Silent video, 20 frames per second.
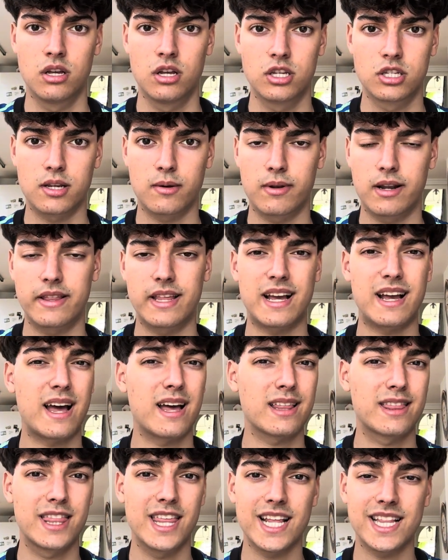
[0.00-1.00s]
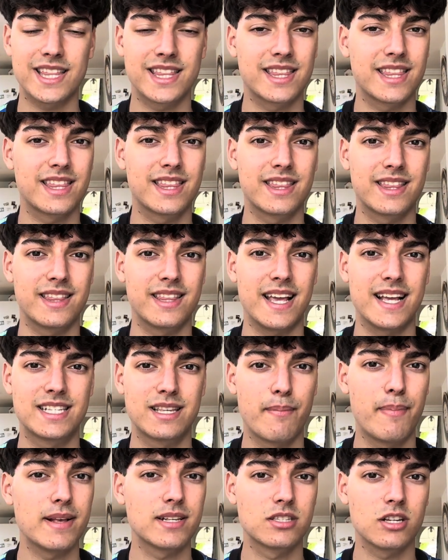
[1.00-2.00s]
someone like that. I think it's a
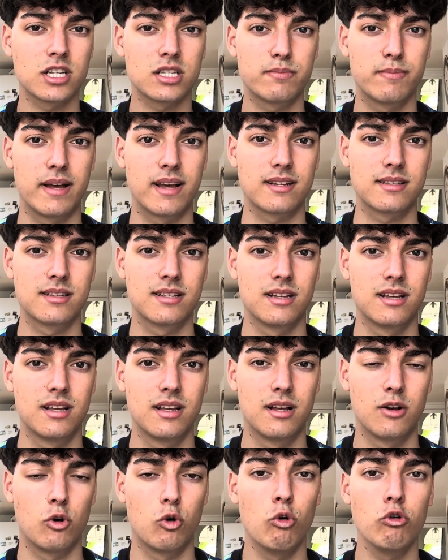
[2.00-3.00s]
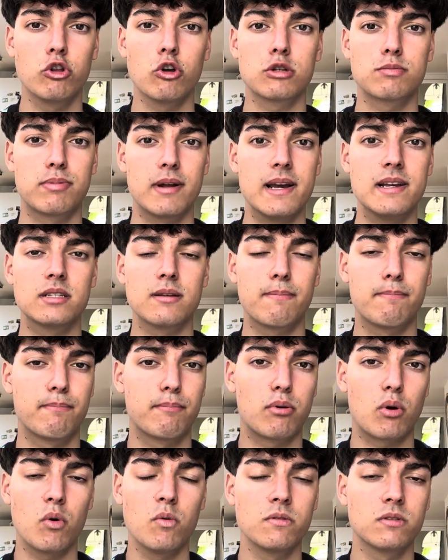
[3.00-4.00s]
bit suspect. All those players are
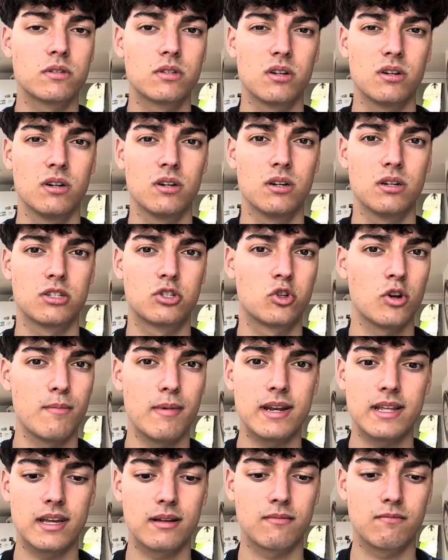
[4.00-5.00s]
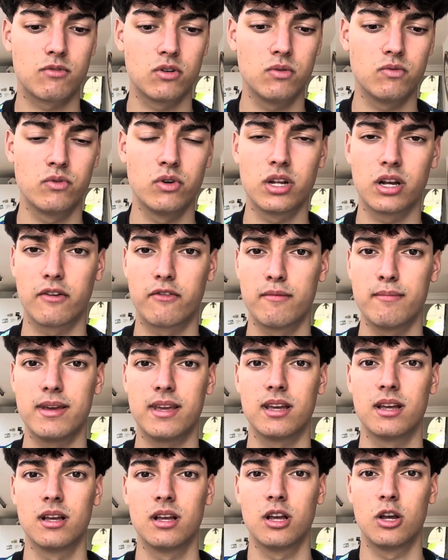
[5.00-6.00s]
prone to Tchouaméni and Rudiger for
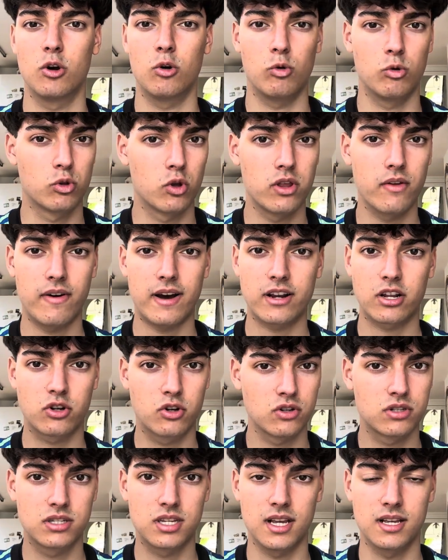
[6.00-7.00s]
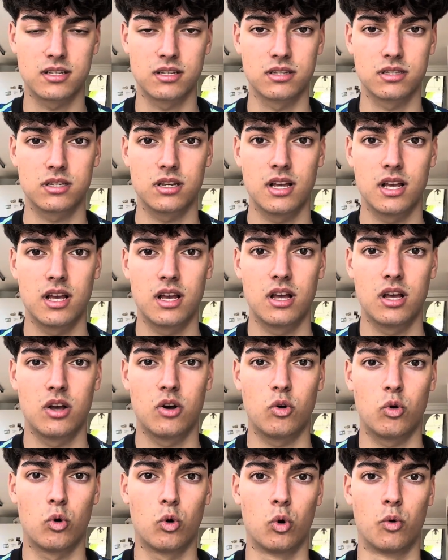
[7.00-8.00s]
me. Although they've had good seasons,
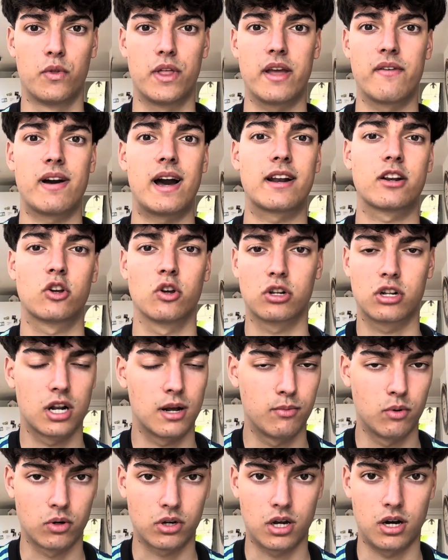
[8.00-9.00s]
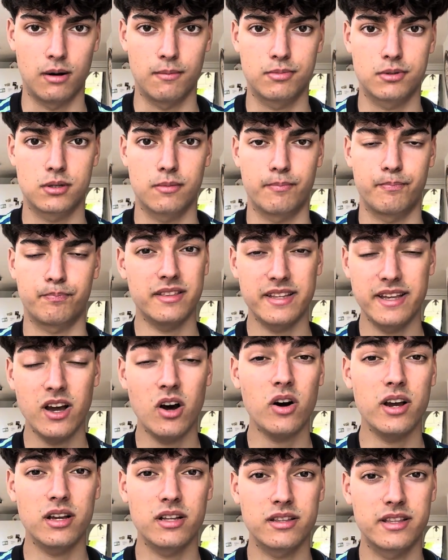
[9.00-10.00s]
or they've had good Club World Cups, they
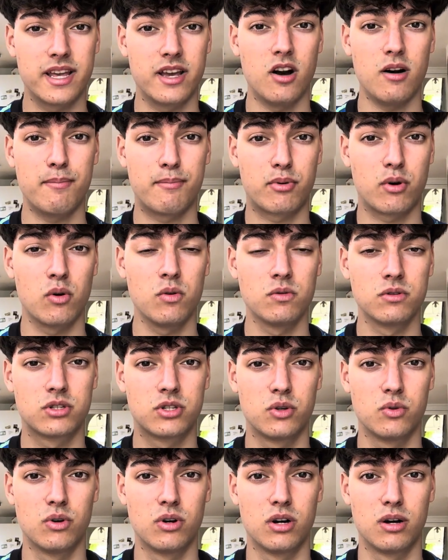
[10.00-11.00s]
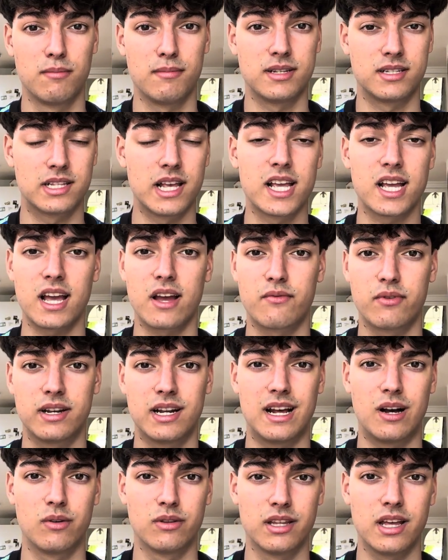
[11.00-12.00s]
are prone to a mistake every
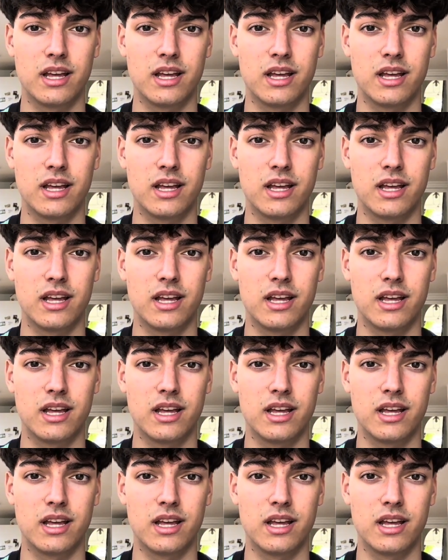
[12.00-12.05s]
now and